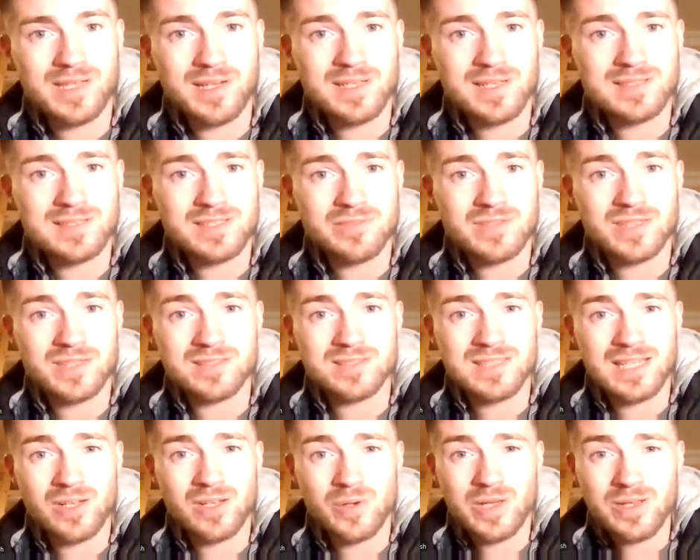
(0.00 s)
with the likes of
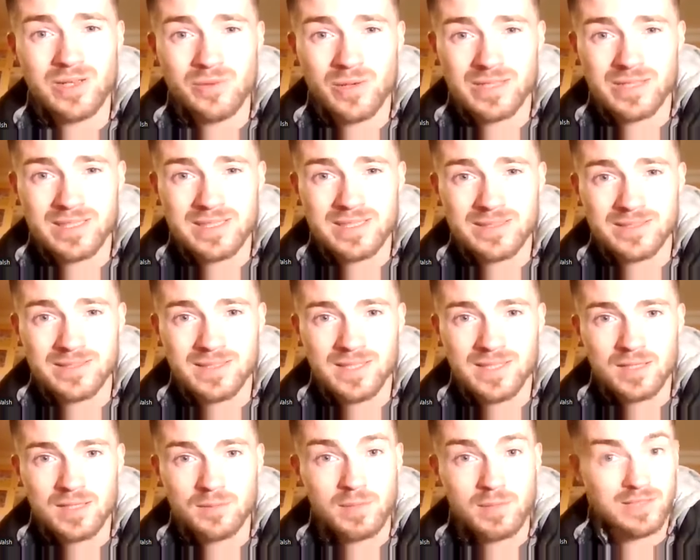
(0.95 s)
Gonzalo Higuain,
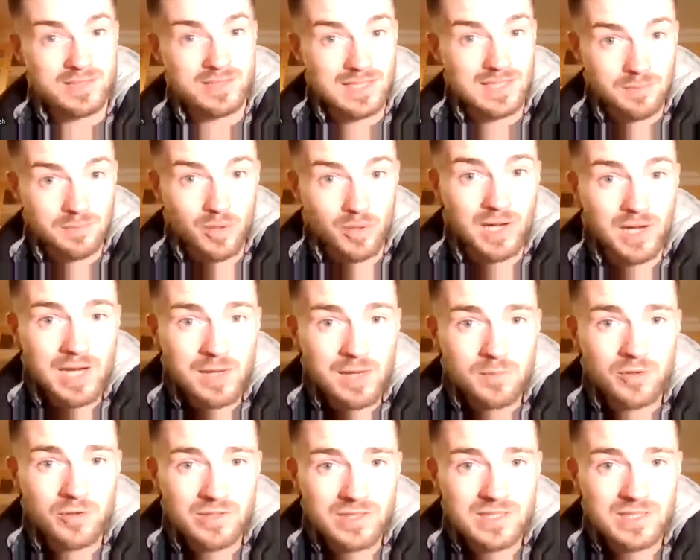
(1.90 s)
Martin
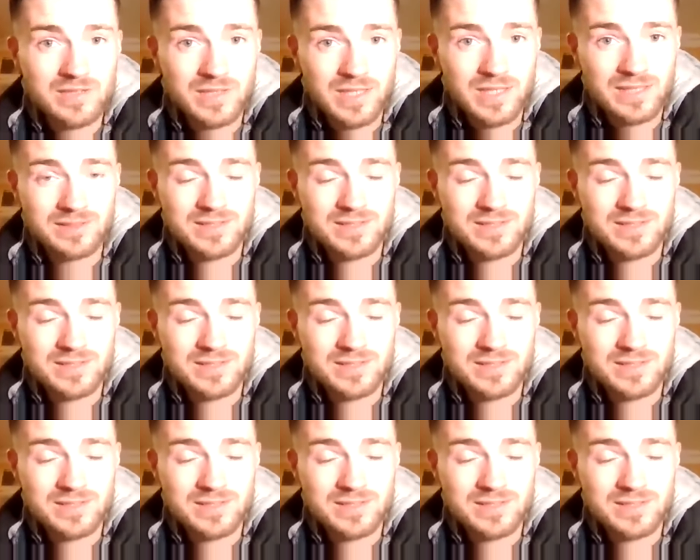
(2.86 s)
Palermo, even